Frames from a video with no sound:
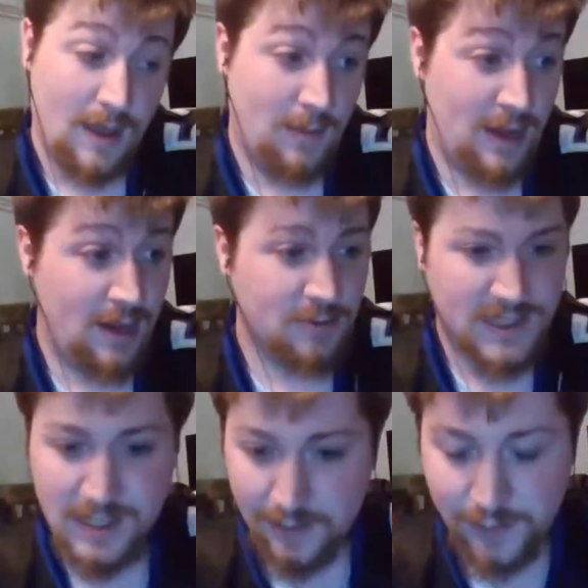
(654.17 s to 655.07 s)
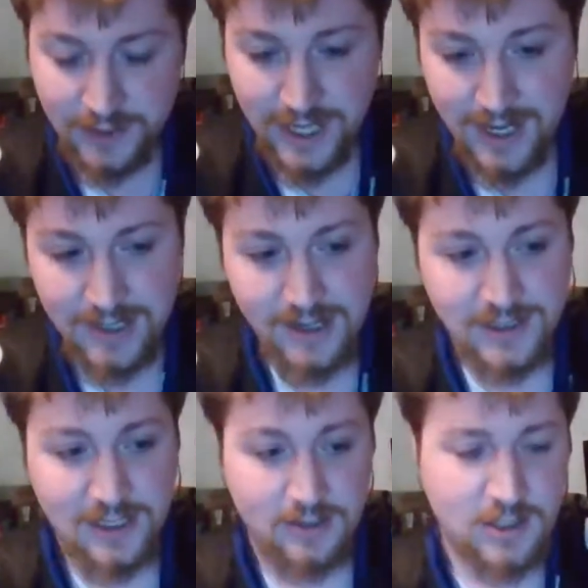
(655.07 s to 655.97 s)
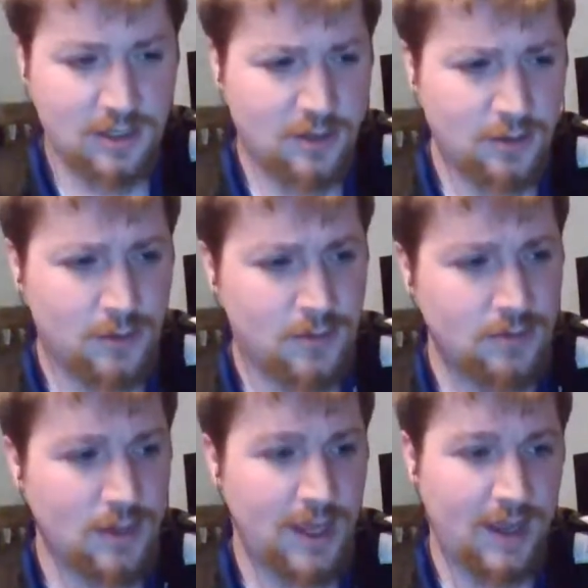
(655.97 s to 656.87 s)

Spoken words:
I mean, he was stuffing takedowns there too.